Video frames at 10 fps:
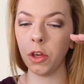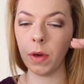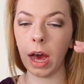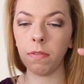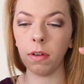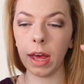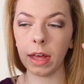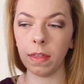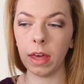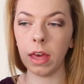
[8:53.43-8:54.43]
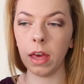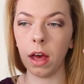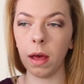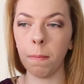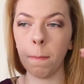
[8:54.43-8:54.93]
You have like the
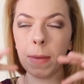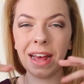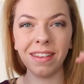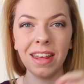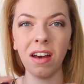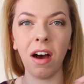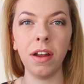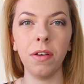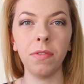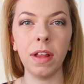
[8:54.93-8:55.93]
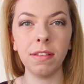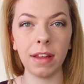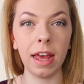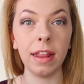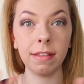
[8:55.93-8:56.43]
um, messy kind of let's
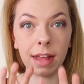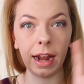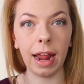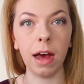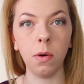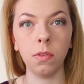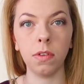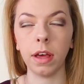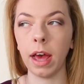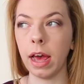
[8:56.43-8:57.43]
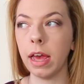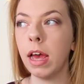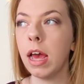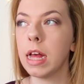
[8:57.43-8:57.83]
say there's clouds, okay?